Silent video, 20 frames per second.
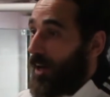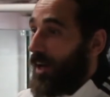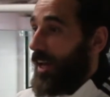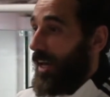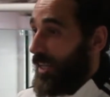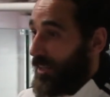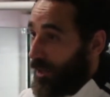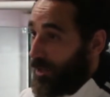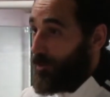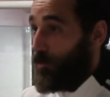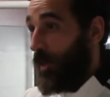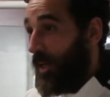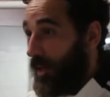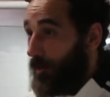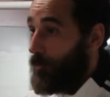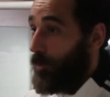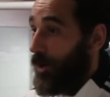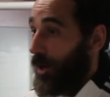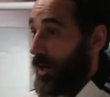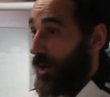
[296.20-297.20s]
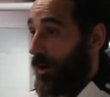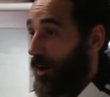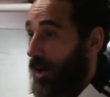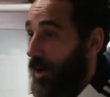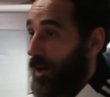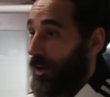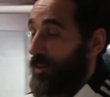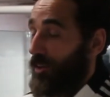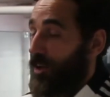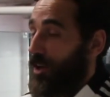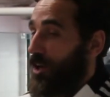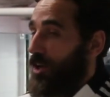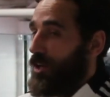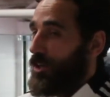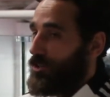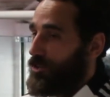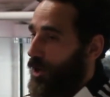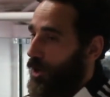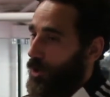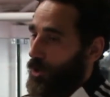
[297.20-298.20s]
he does hit pretty hard.
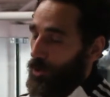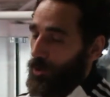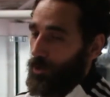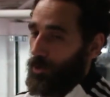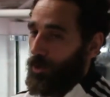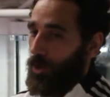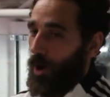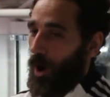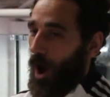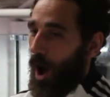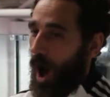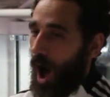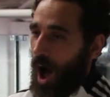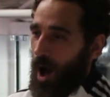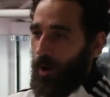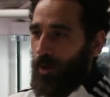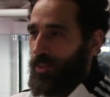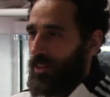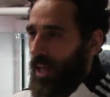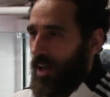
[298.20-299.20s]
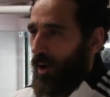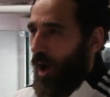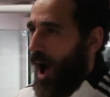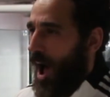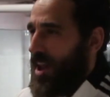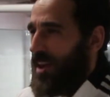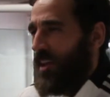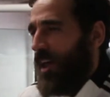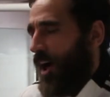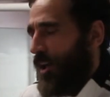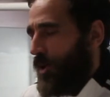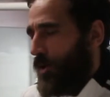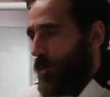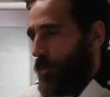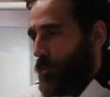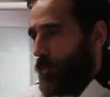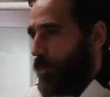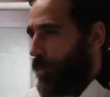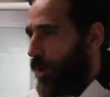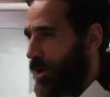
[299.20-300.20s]
So I'll ne- I,
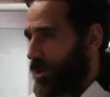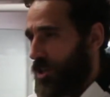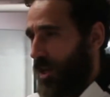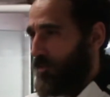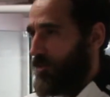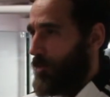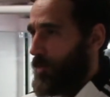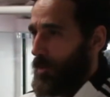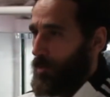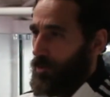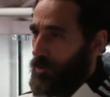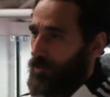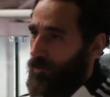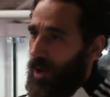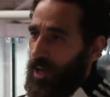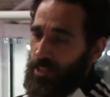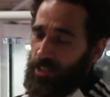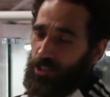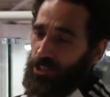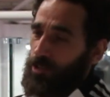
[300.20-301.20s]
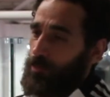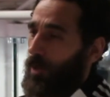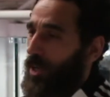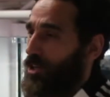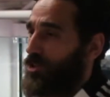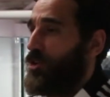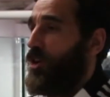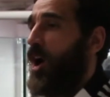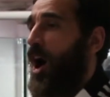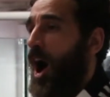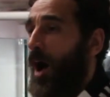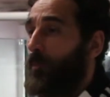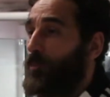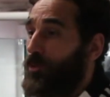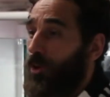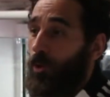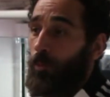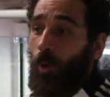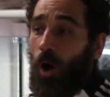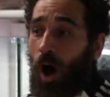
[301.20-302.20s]
don't watch other people's fights. I just make sure I'm
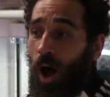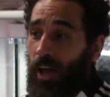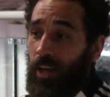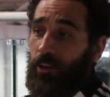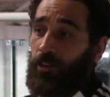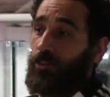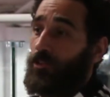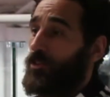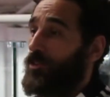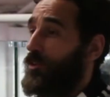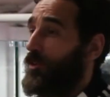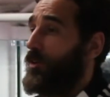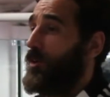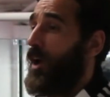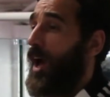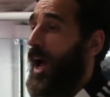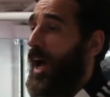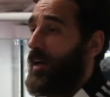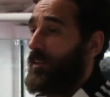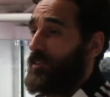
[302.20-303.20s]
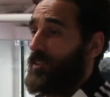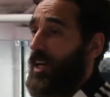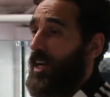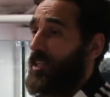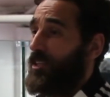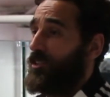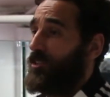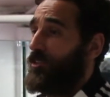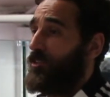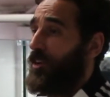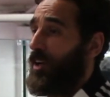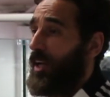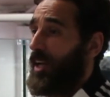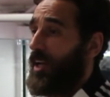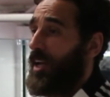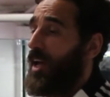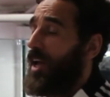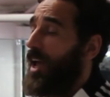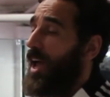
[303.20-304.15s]
doing what I can do outside of the ring,